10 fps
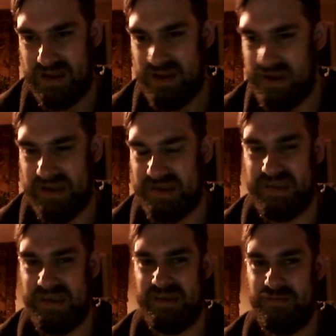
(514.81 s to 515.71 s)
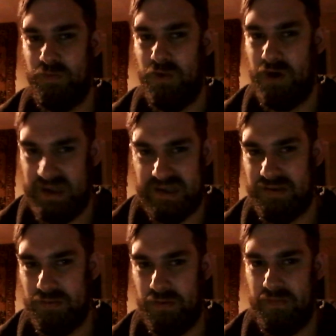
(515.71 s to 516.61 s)
it's this white
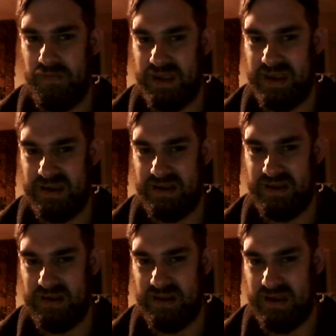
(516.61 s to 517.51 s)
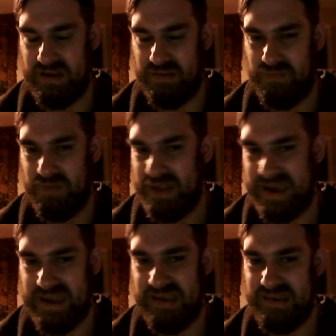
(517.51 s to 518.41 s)
sort of thing
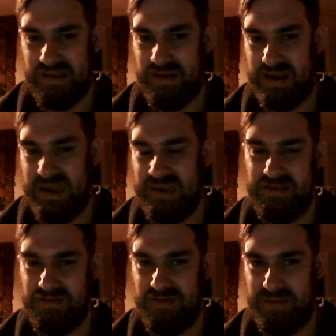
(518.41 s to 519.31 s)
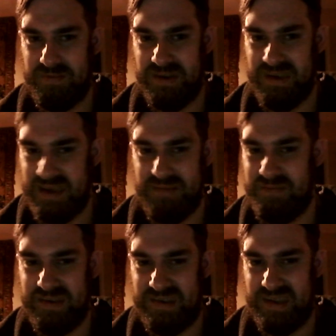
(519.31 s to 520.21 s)
that is like interrupting them
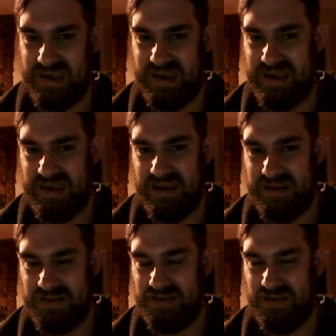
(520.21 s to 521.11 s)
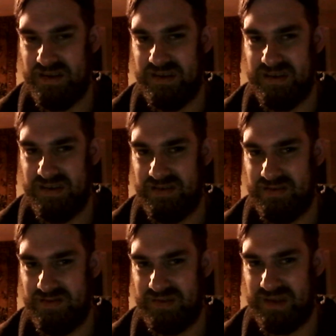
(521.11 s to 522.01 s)
as they're trying
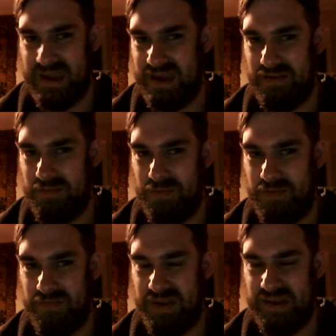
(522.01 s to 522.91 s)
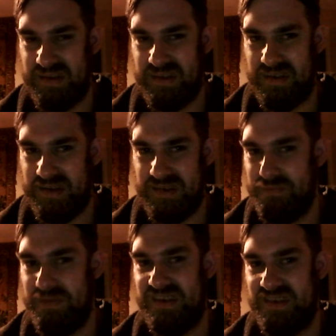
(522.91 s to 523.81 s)
to get on with this
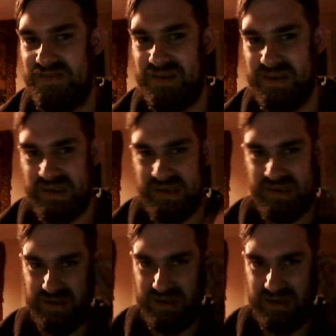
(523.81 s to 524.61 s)
mystery, this